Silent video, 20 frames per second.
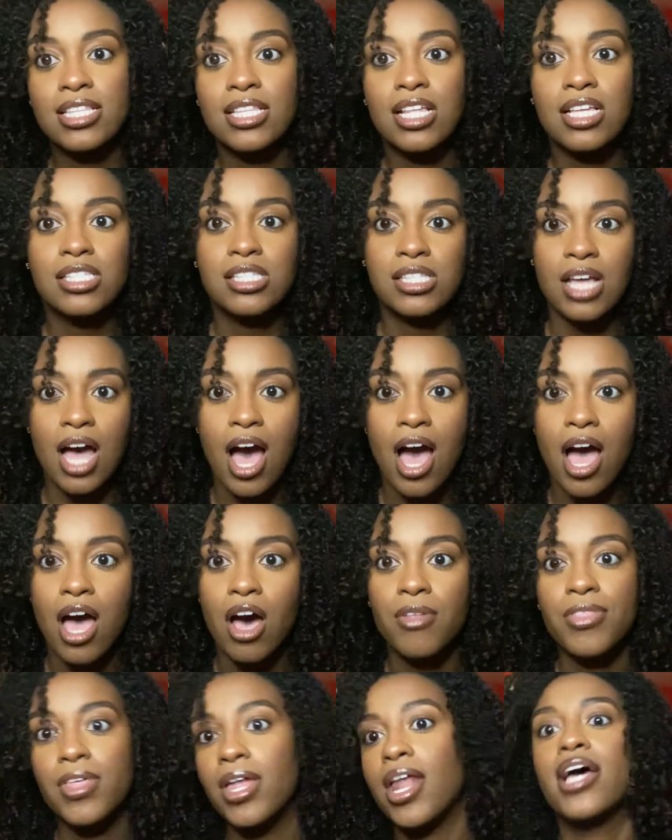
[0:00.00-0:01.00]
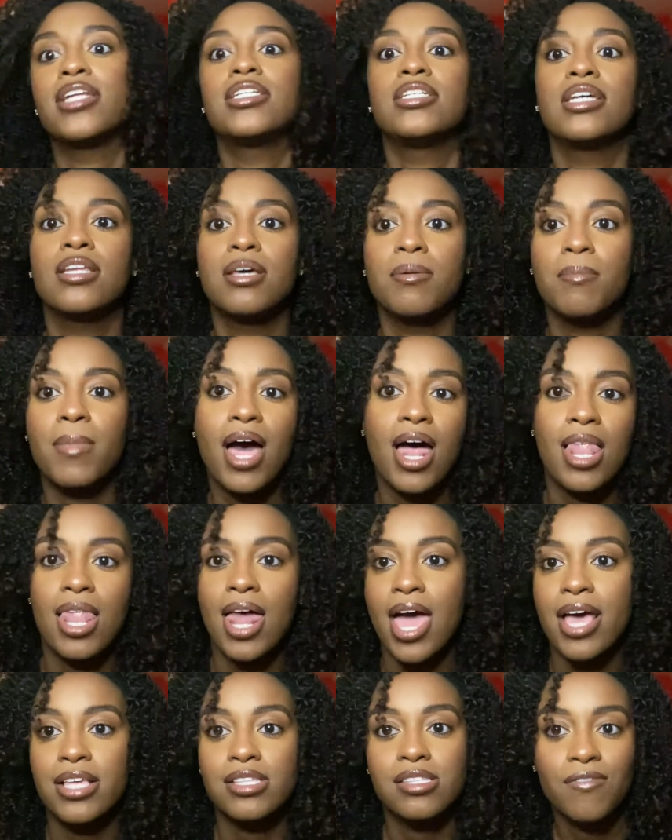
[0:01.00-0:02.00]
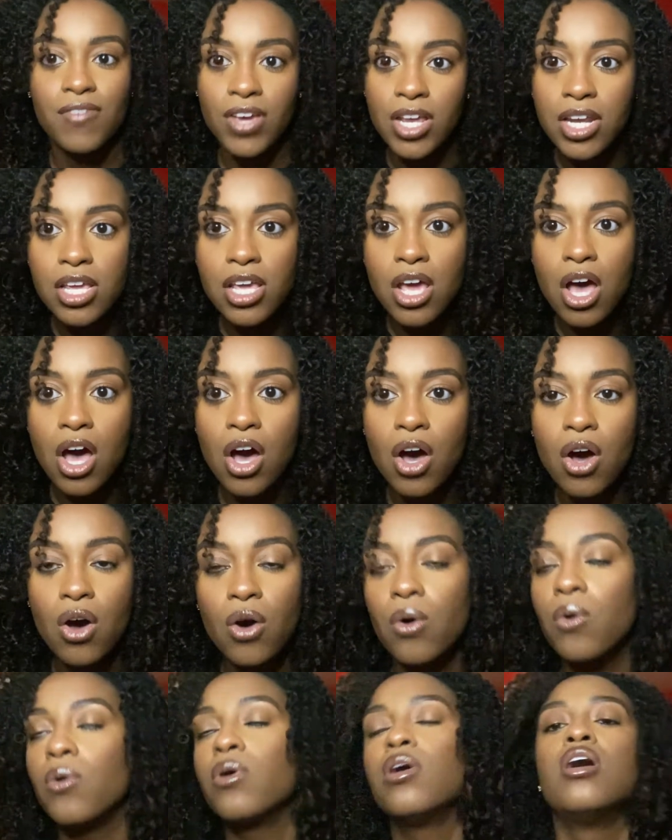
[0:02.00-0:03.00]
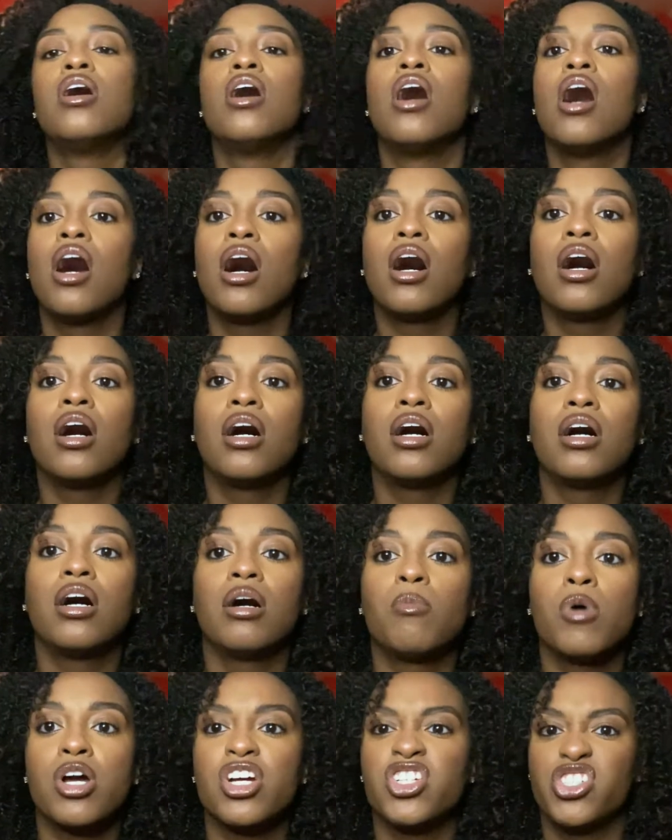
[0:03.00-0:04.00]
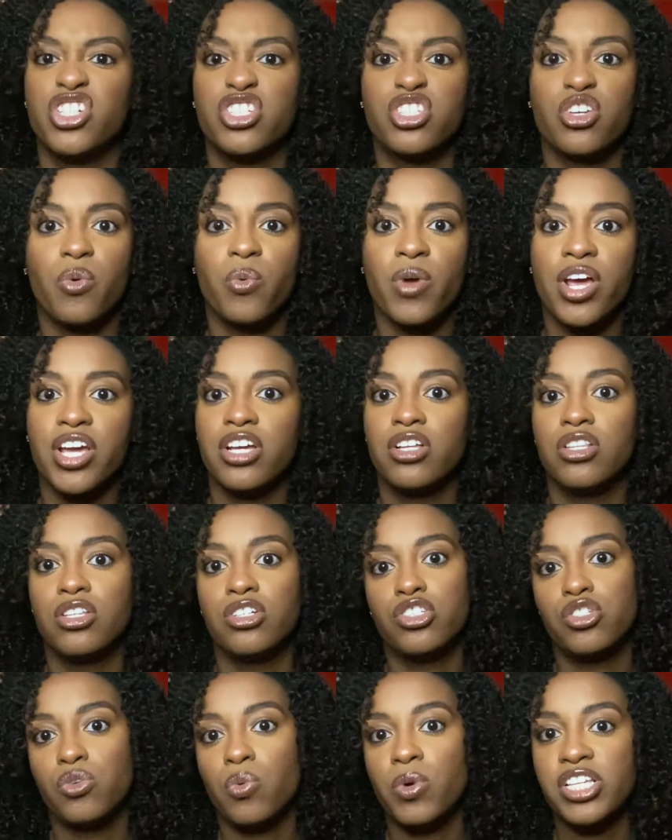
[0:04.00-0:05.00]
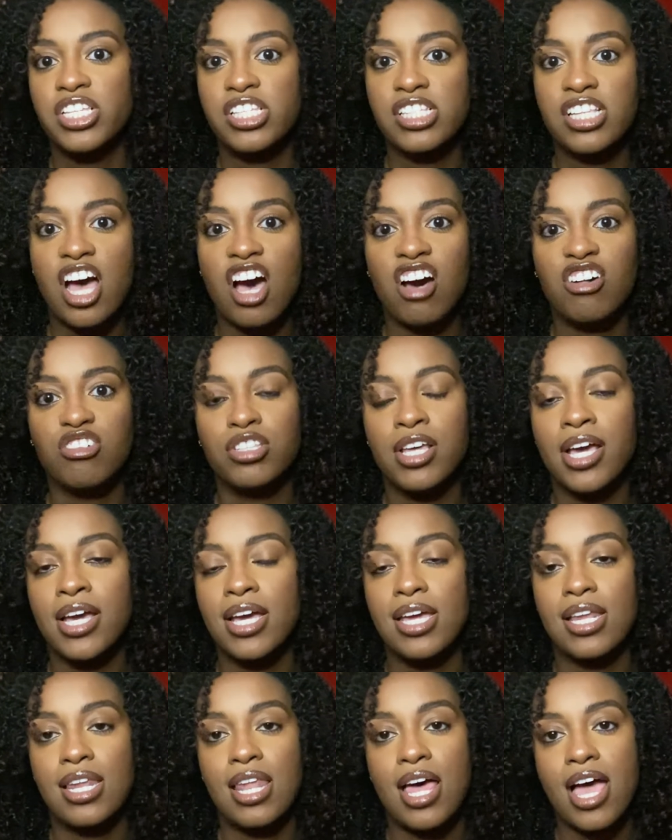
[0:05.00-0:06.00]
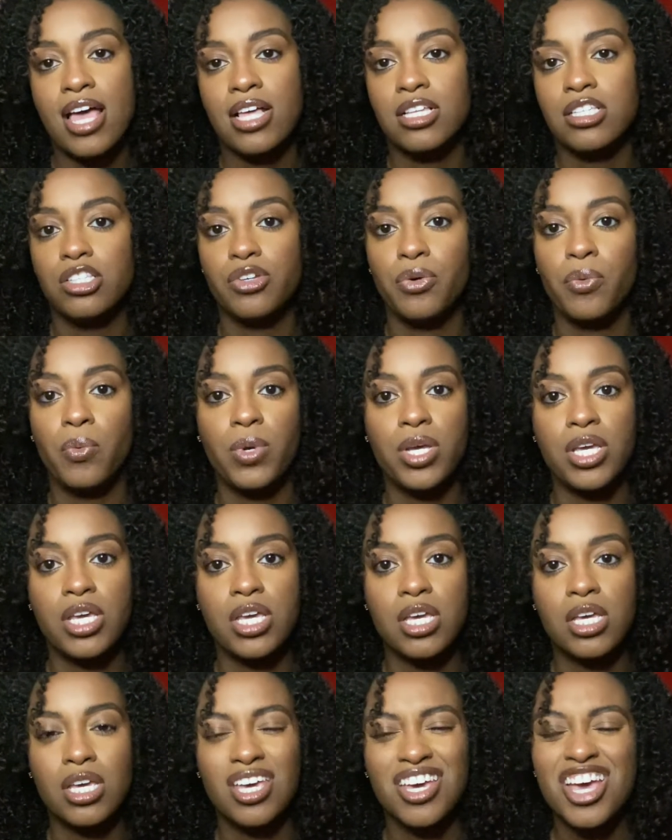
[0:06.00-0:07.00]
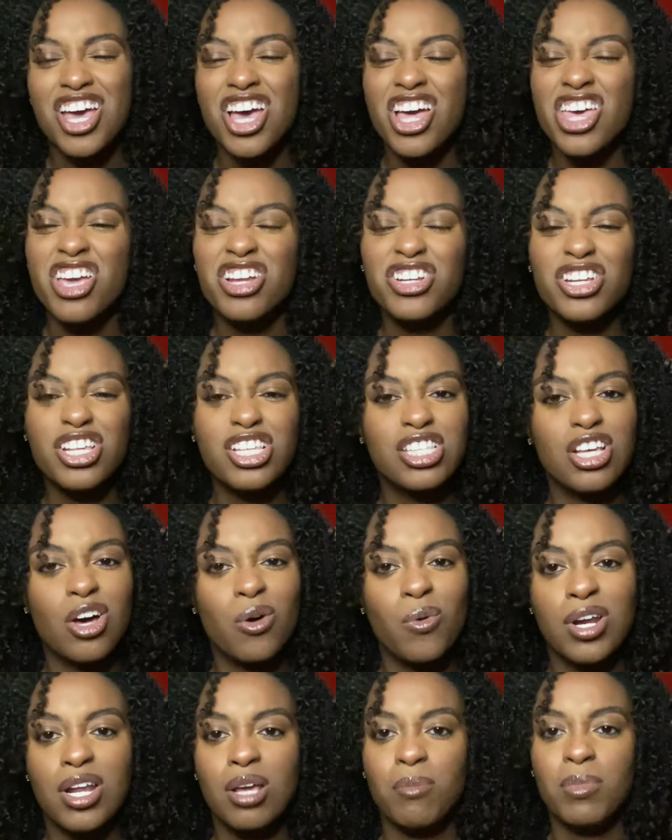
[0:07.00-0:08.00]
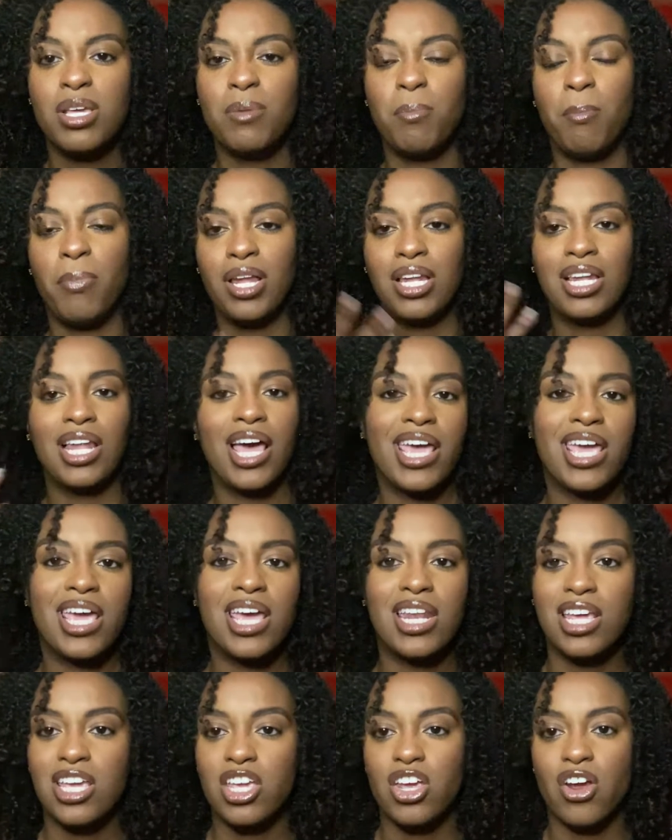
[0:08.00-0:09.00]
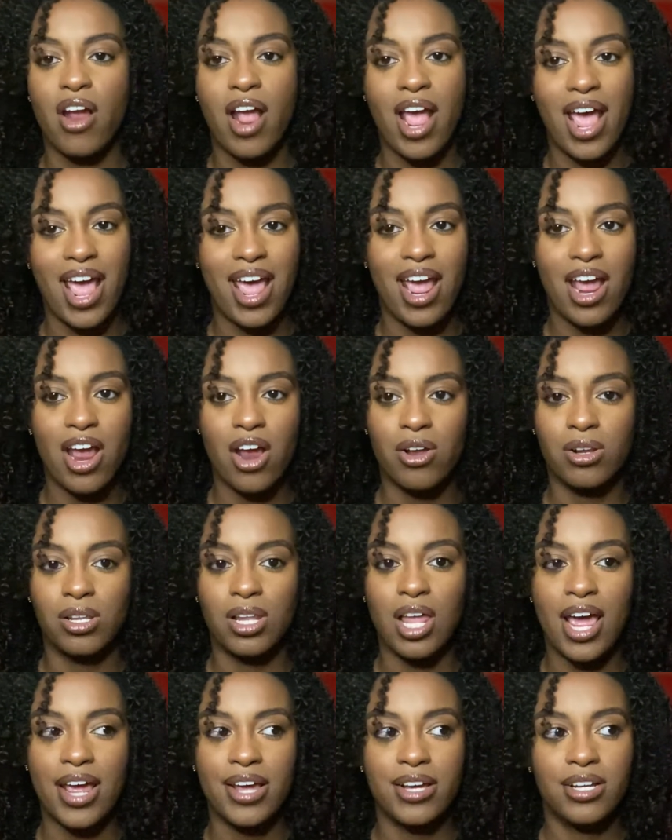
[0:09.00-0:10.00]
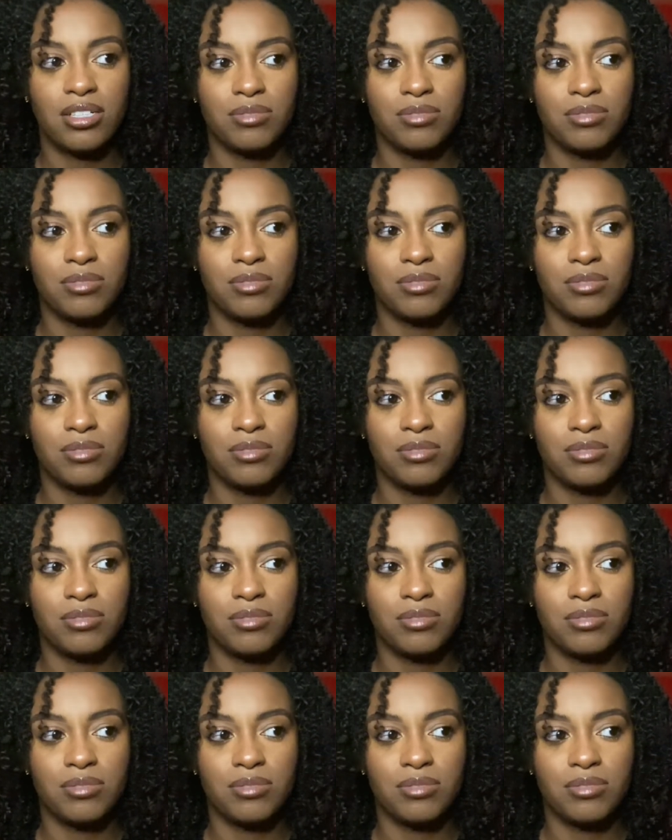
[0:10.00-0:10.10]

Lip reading: the style that I did in my last video, or just a regular twist out that can last a week. You just don't want to be playing in your hair, like